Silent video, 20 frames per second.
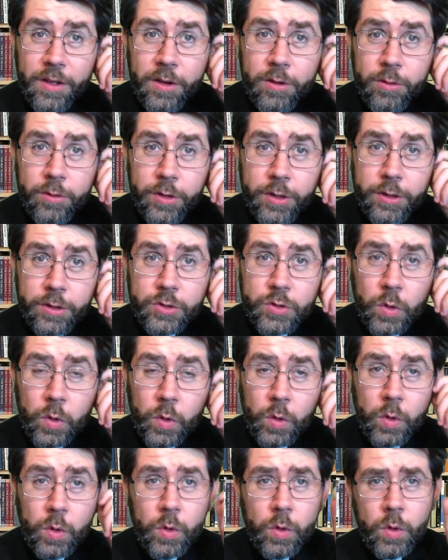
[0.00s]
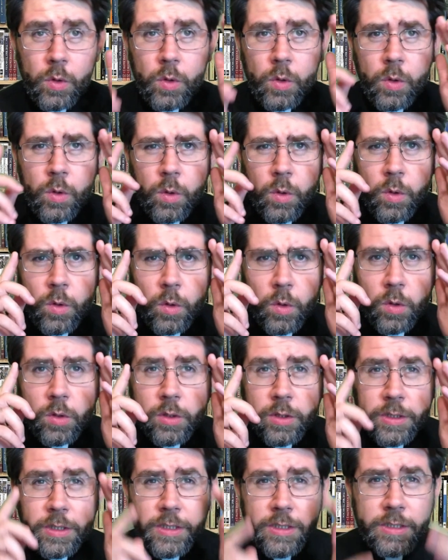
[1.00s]

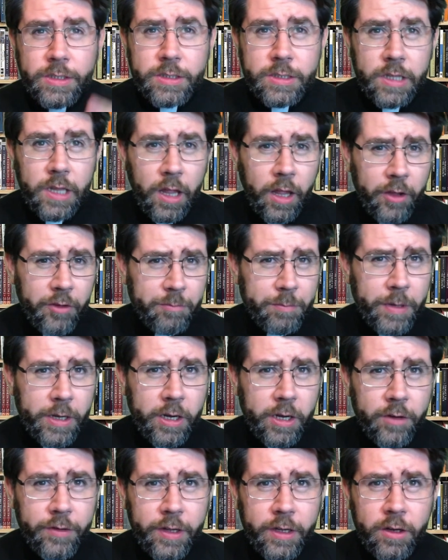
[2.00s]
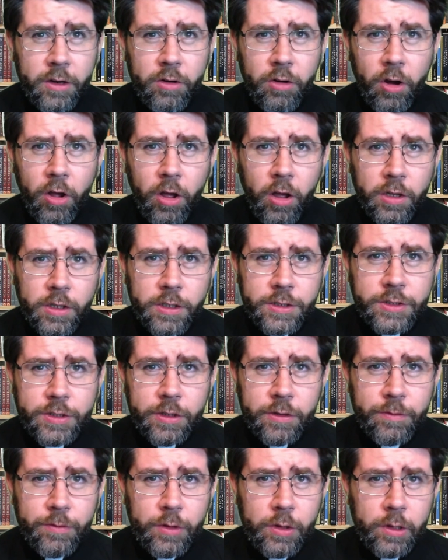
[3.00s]
Rejoice, life-bearing cross
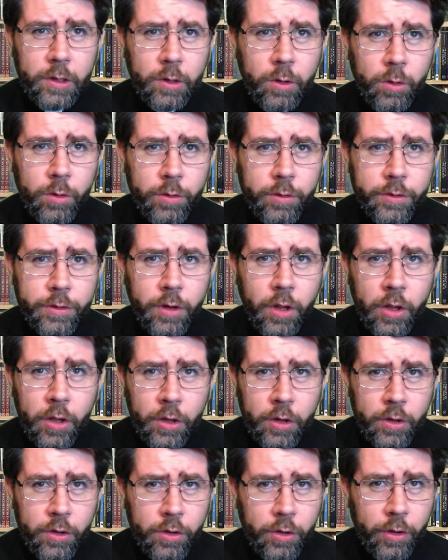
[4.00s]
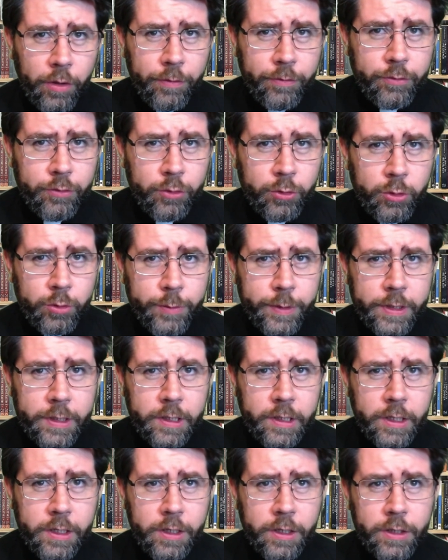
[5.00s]
of the Lord, of true
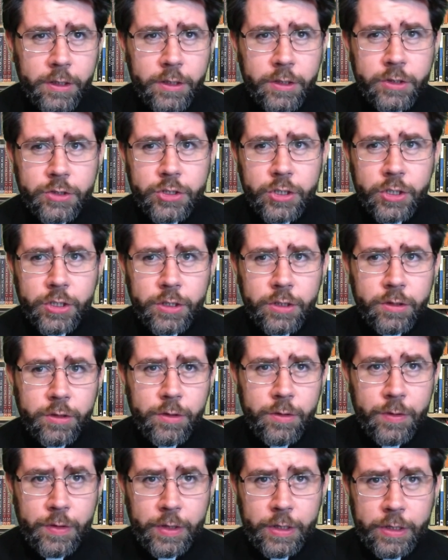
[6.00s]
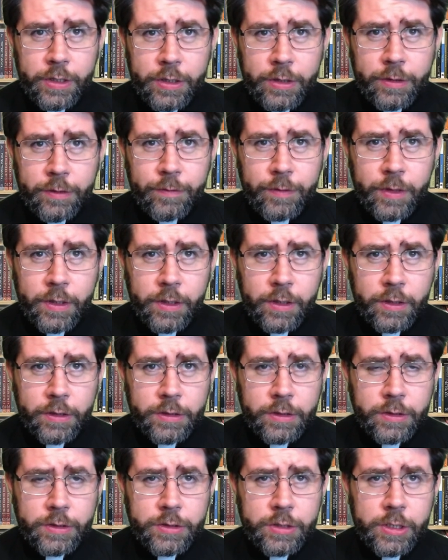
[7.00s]
religion, the
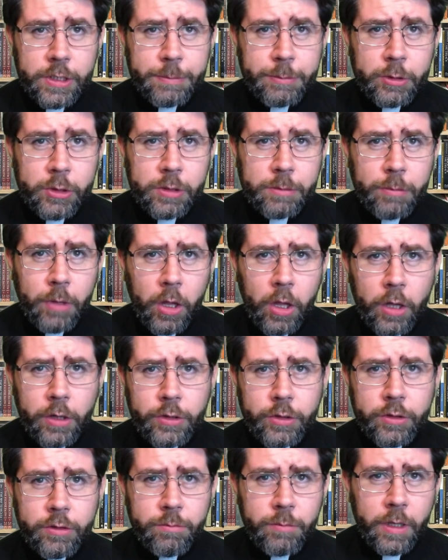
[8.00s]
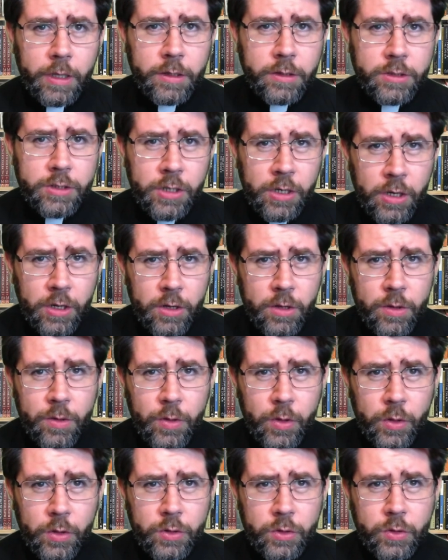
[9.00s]
invincible monument,
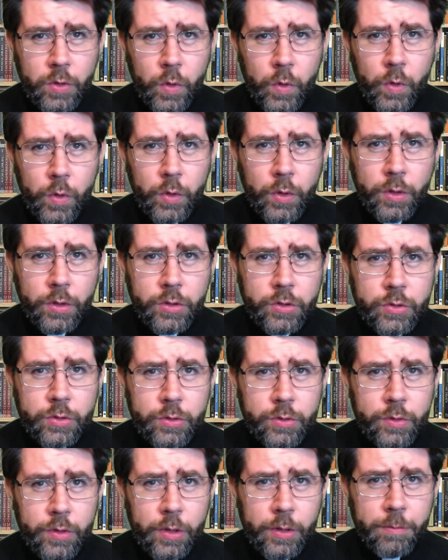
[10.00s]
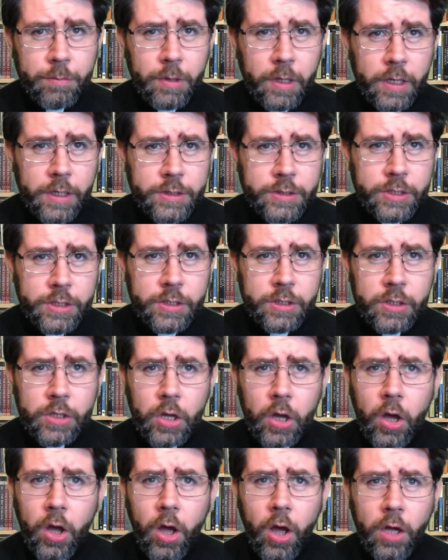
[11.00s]
the door to the blessed
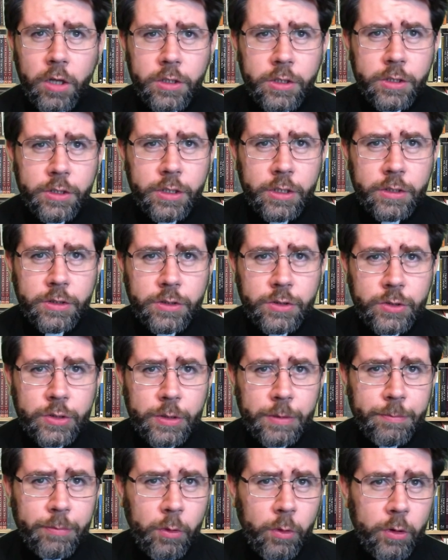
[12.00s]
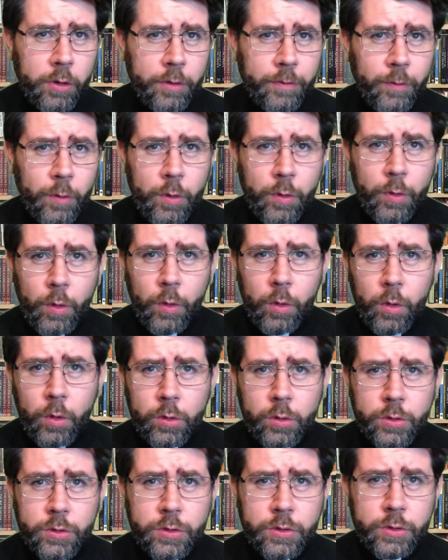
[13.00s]
garden, support for
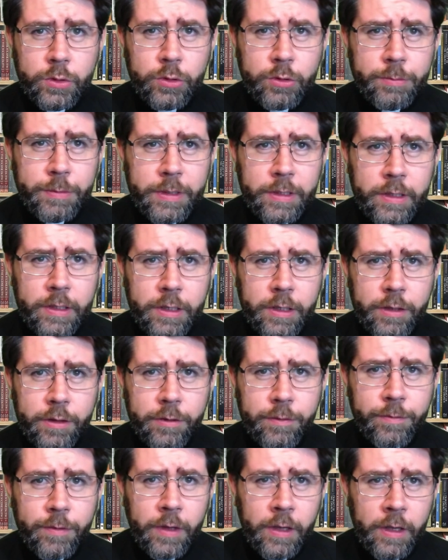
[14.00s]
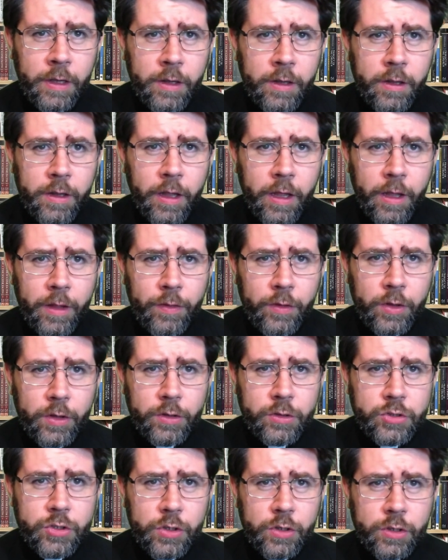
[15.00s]
those who believe, and the
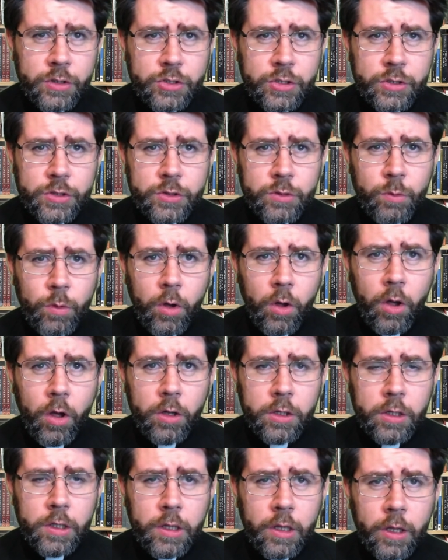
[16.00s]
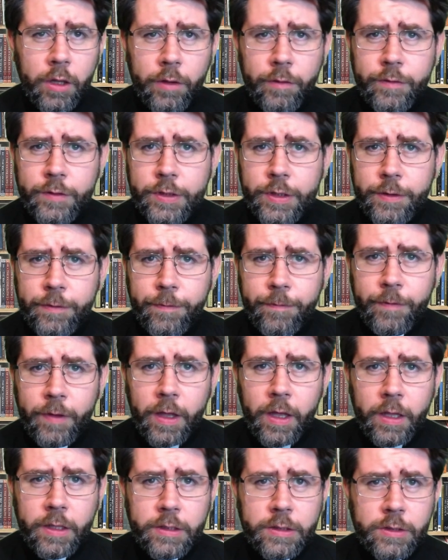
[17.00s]
church's wall of
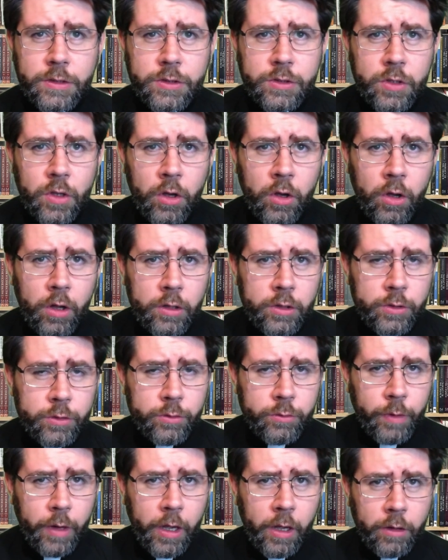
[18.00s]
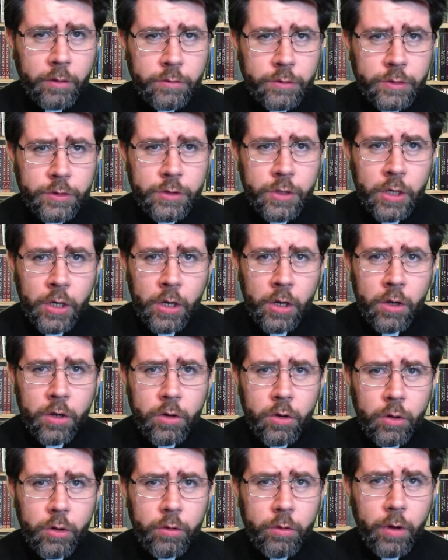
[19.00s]
defense all around.
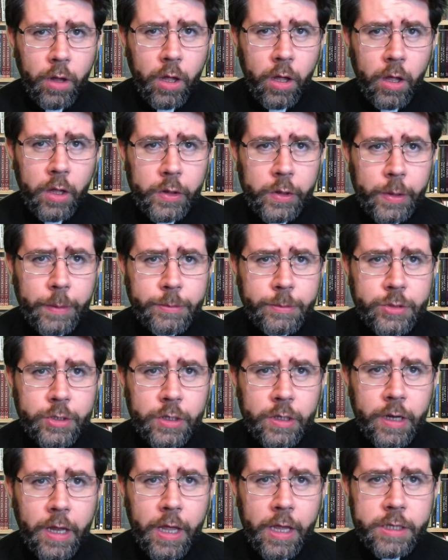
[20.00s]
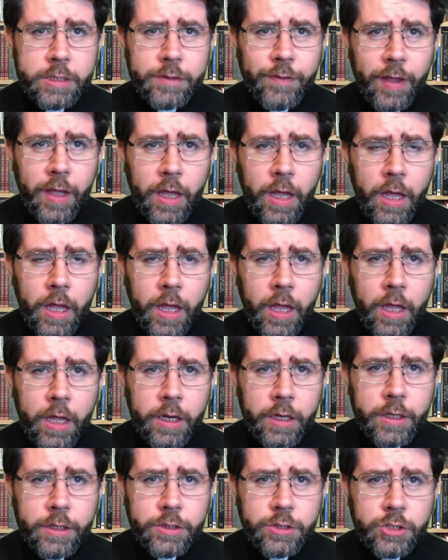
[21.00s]
Corruption has
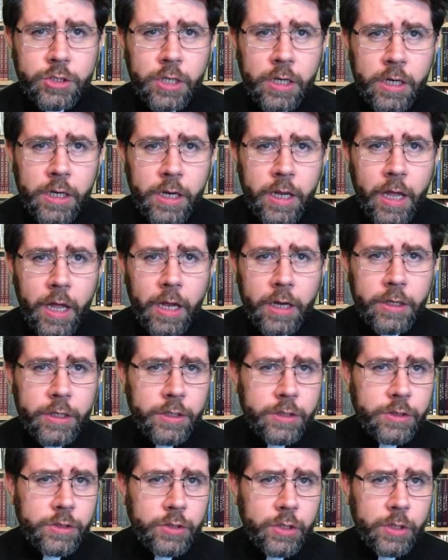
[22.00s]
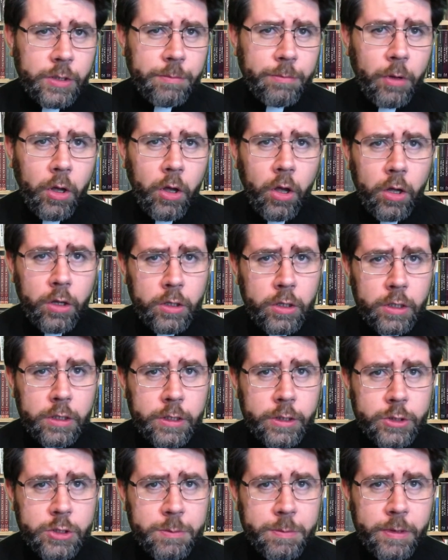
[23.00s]
vanished and is
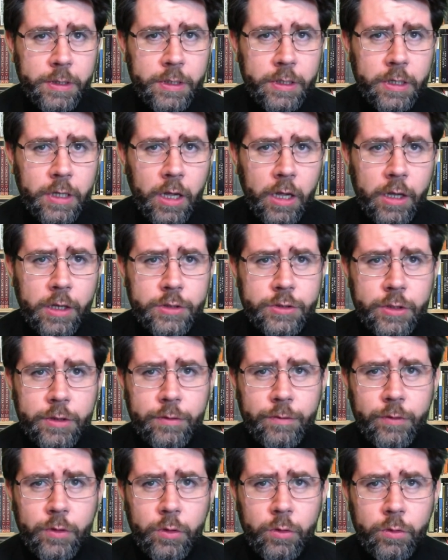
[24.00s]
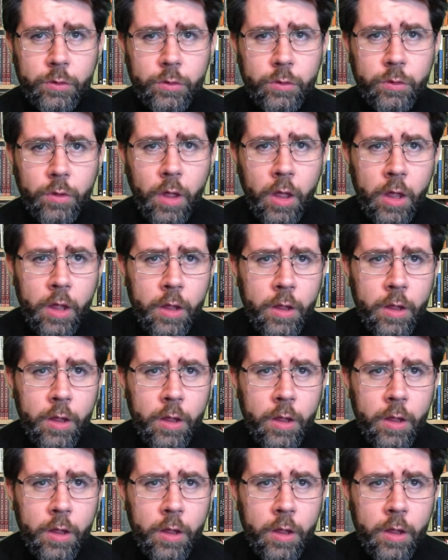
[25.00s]
abolished because of you.